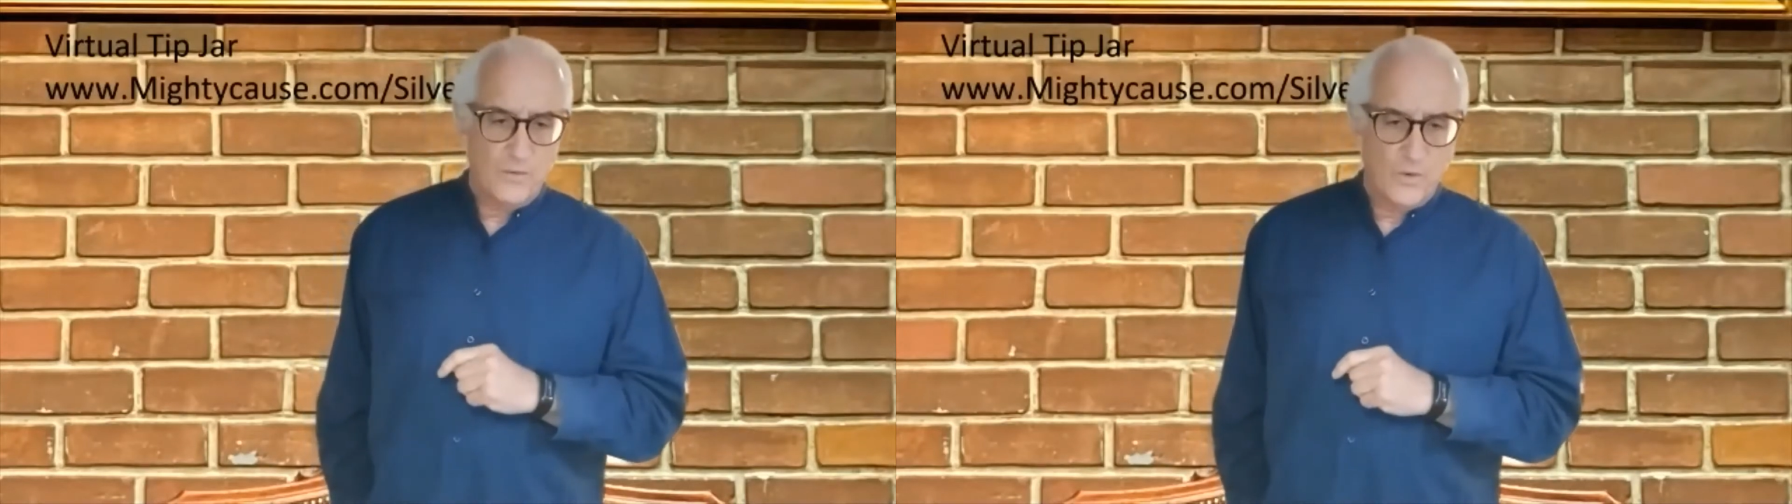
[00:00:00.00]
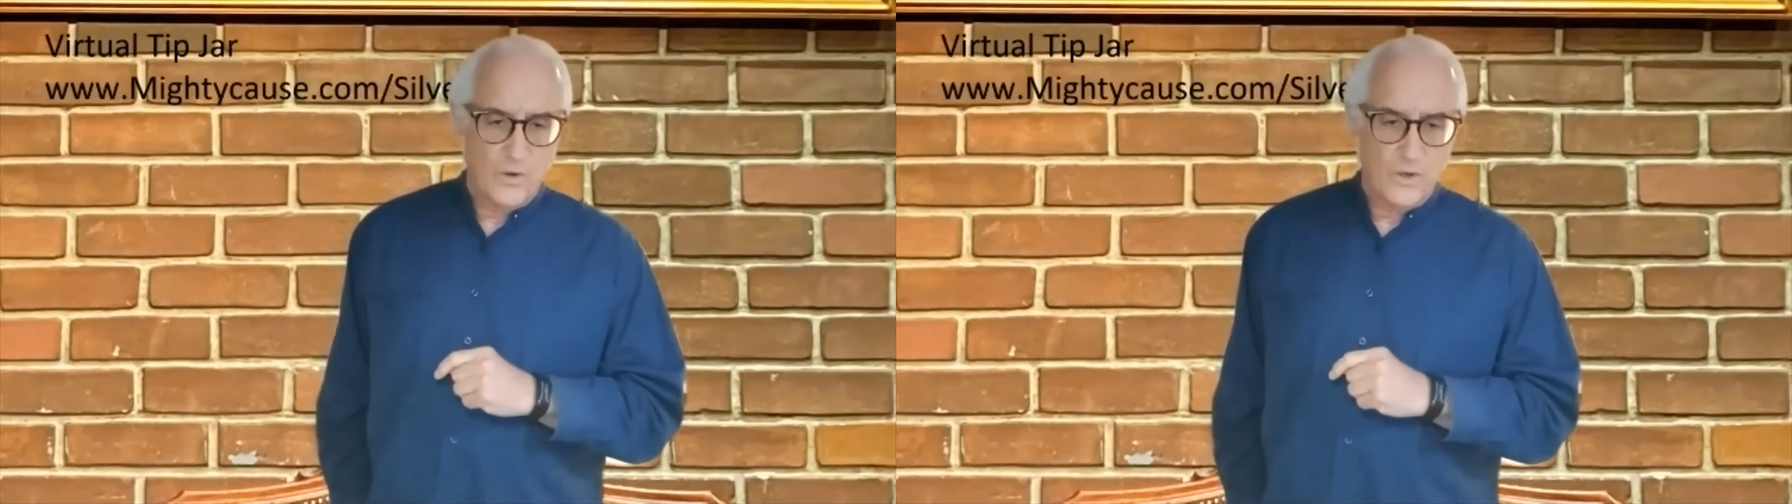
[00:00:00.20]

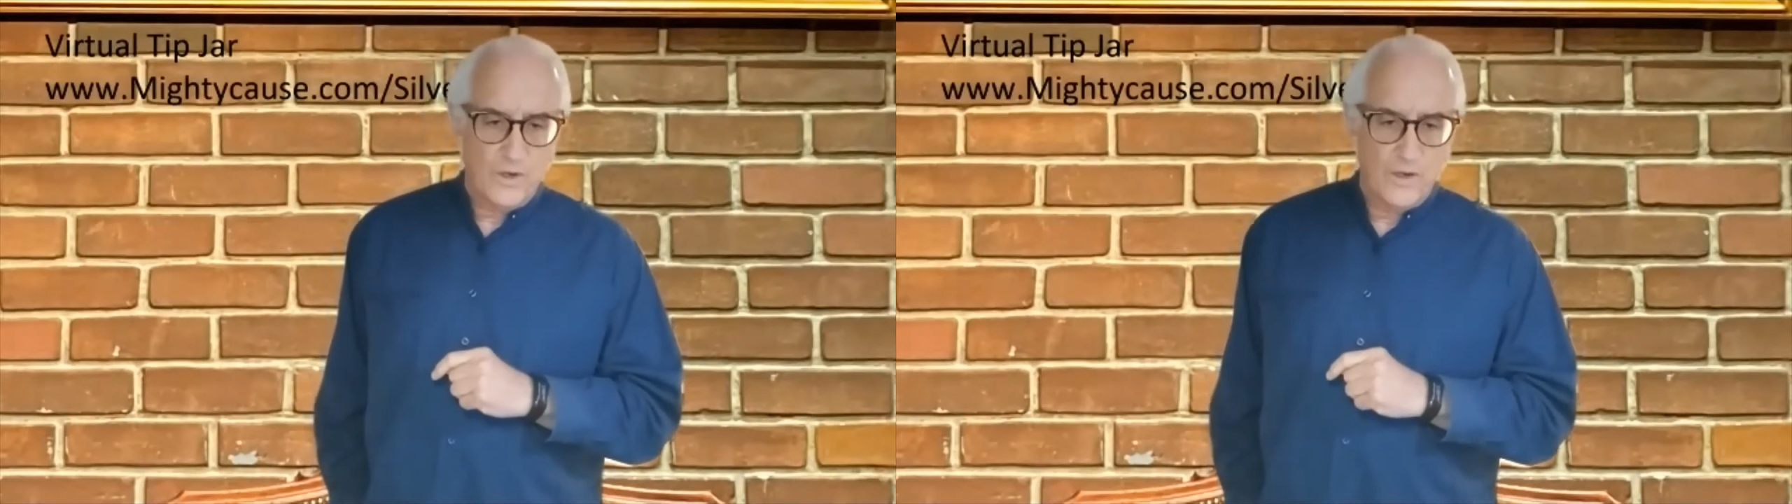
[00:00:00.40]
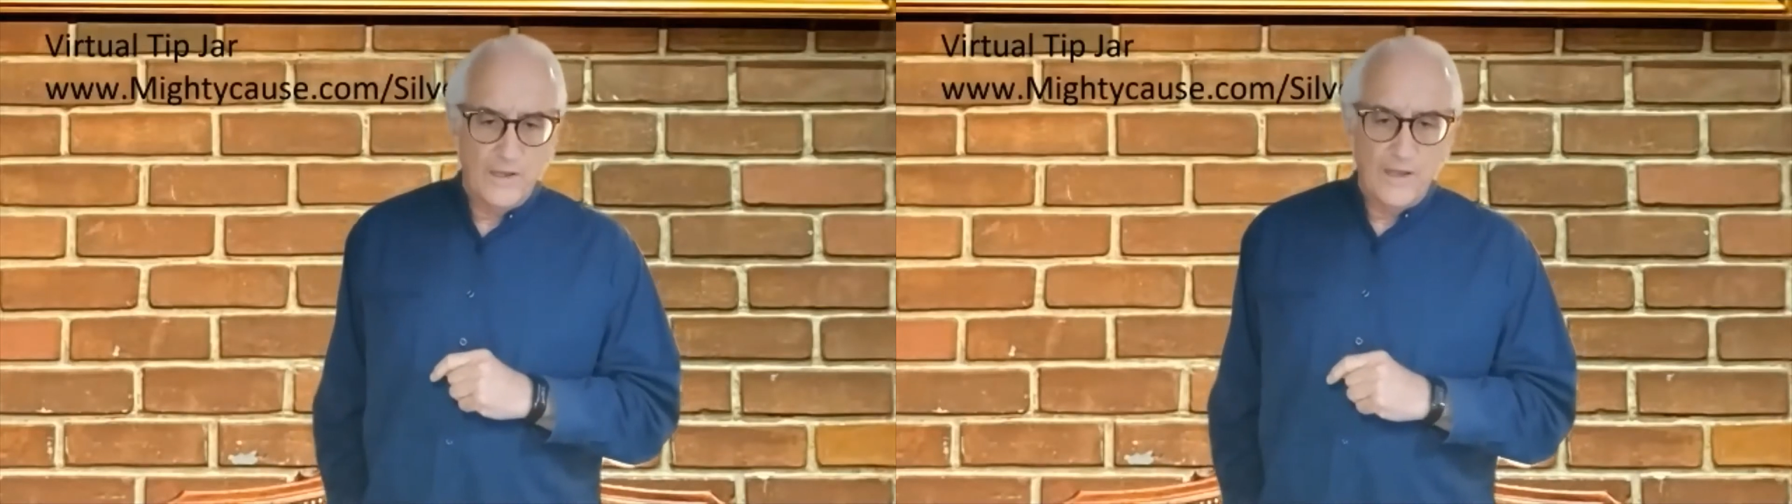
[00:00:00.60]
work,
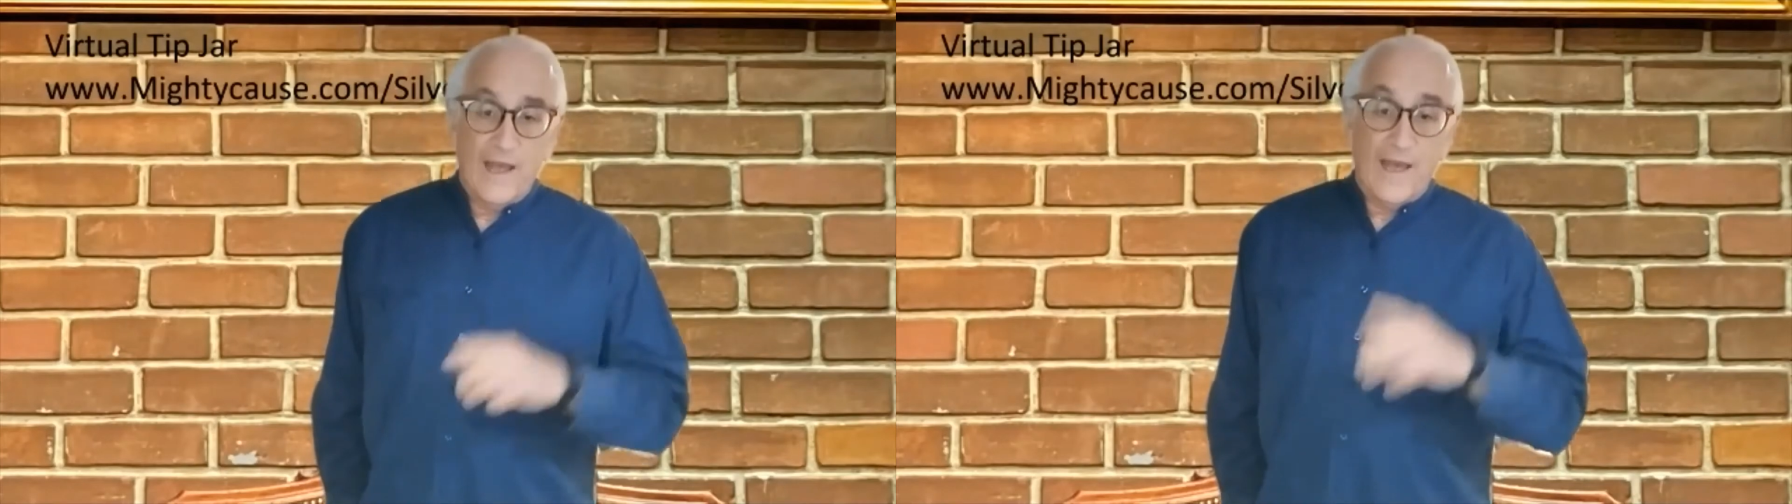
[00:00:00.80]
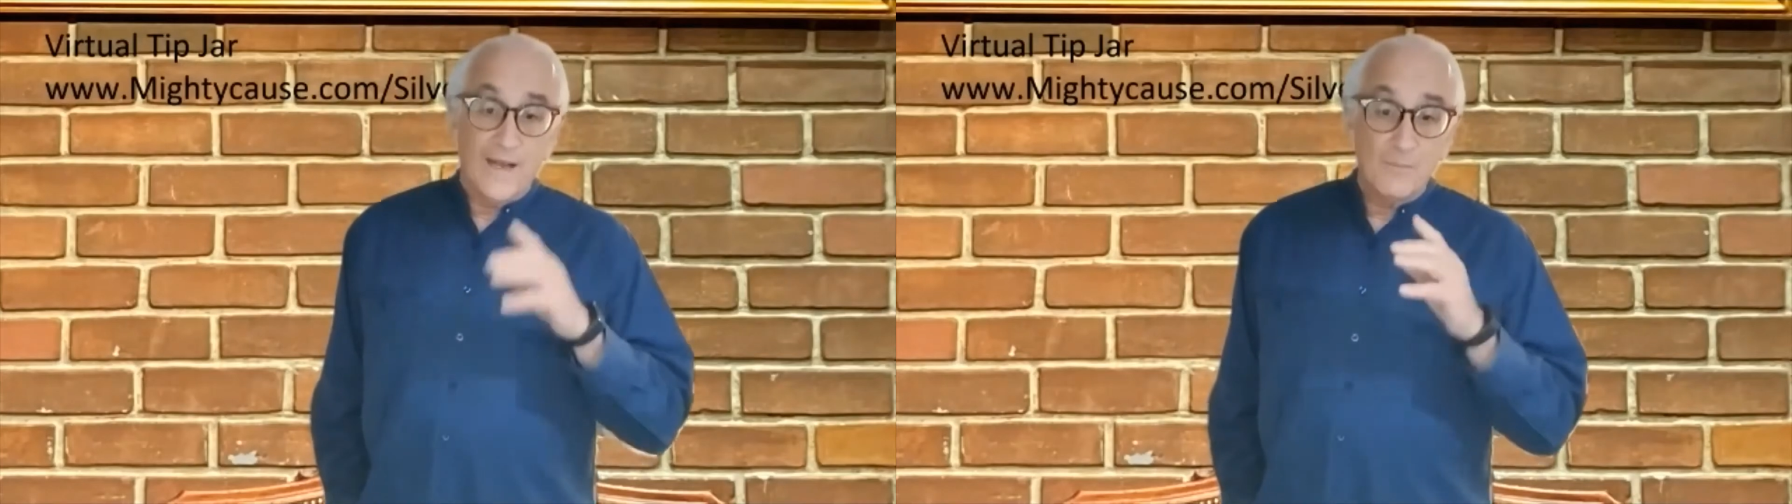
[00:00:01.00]

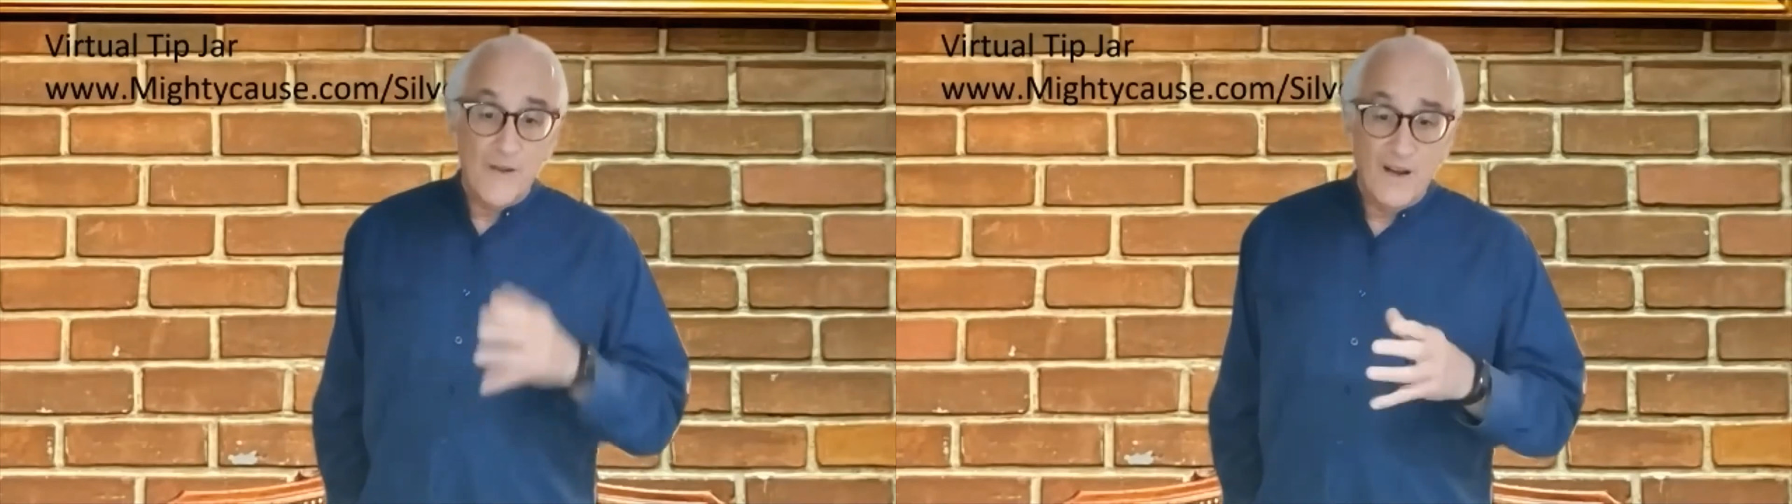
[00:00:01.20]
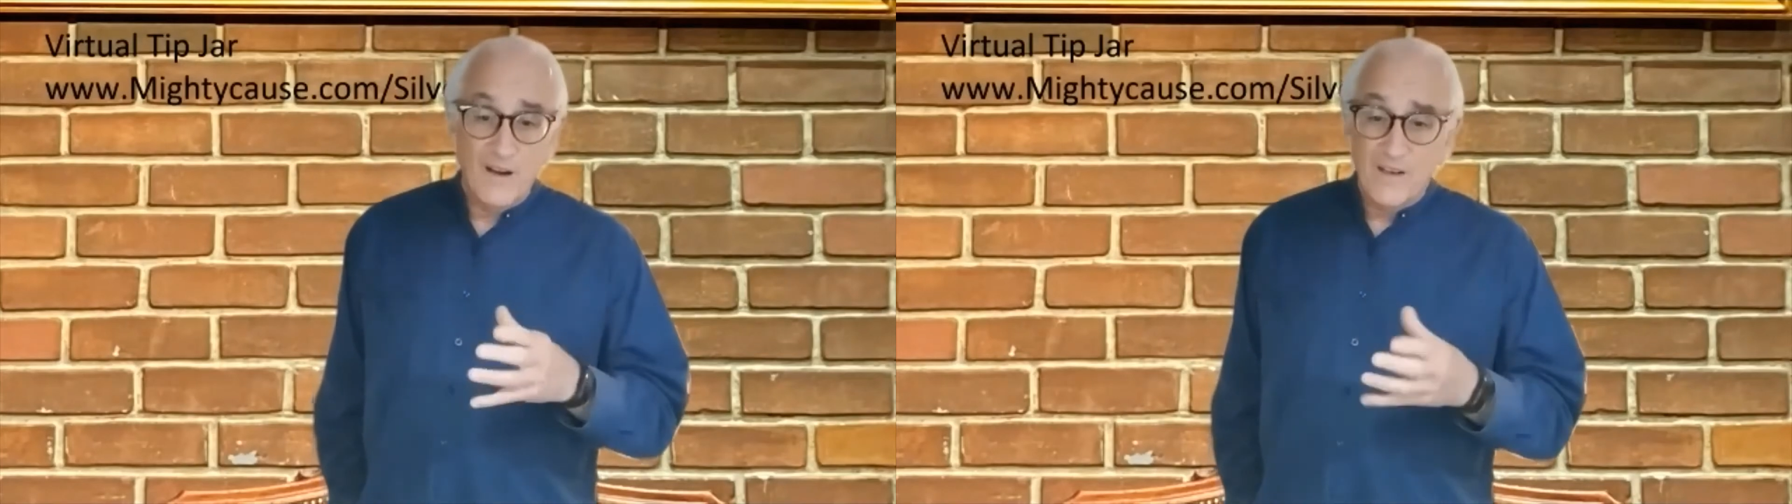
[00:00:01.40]
and
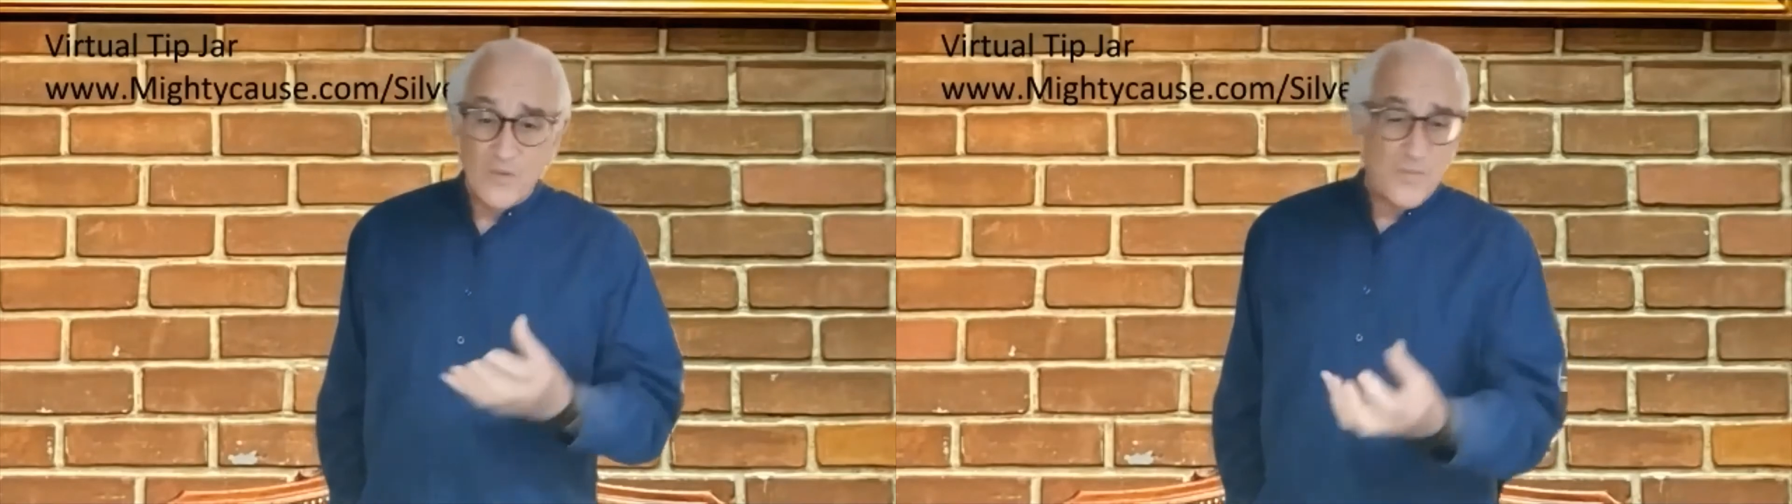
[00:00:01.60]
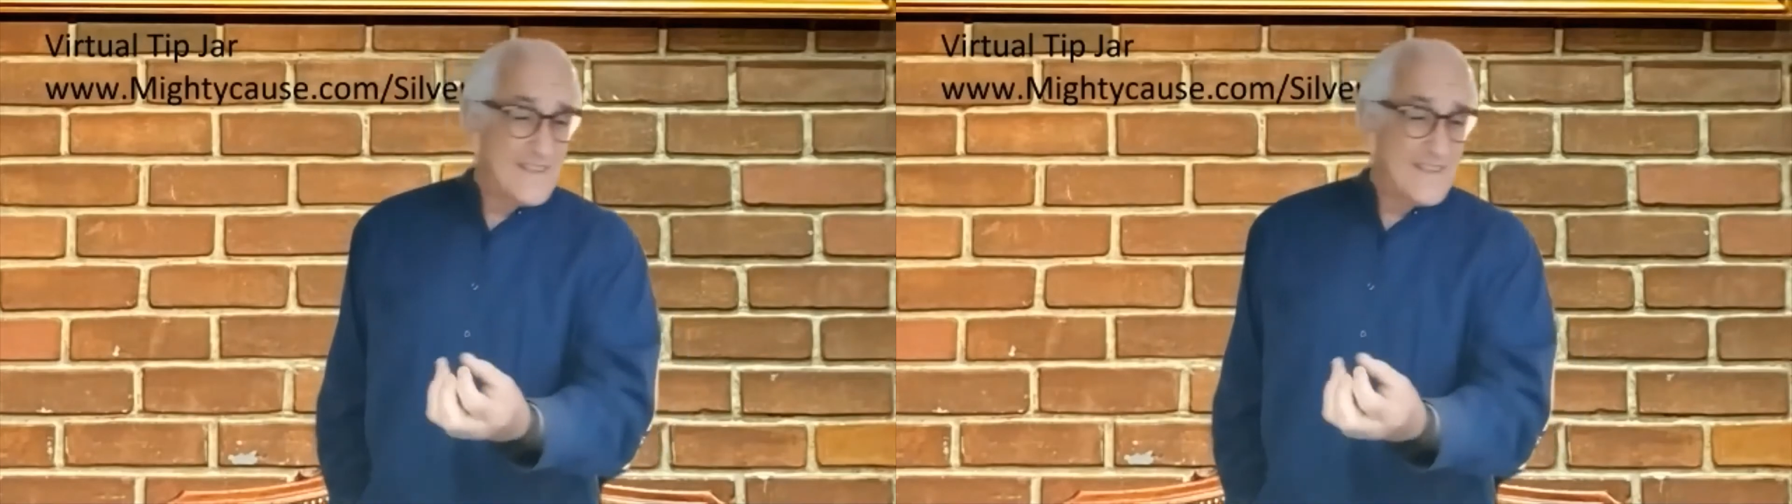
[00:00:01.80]
Americans being